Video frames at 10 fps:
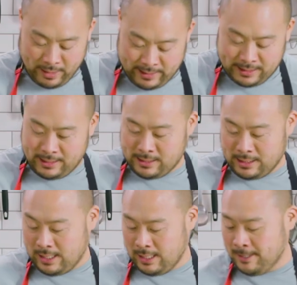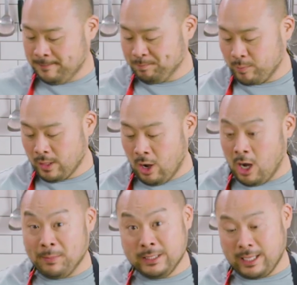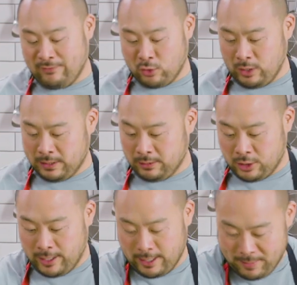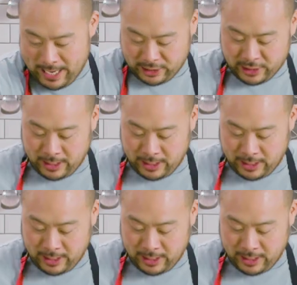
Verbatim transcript: This is uh, almonds that I've already been trying to mash